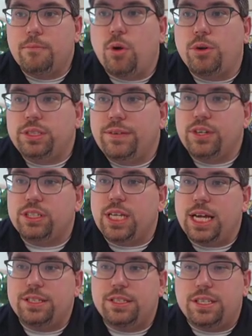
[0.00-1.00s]
Most of your
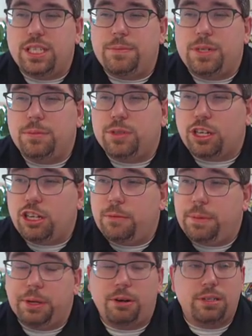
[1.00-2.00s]
signs and symptoms are going to
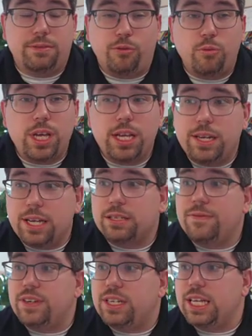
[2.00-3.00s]
be progressive
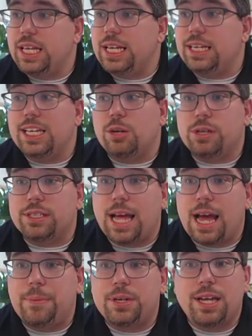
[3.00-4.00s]
weakness, fatigue, decreased
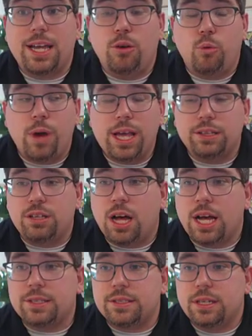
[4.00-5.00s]
appetite, and weight
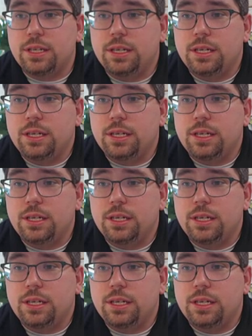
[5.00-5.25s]
loss.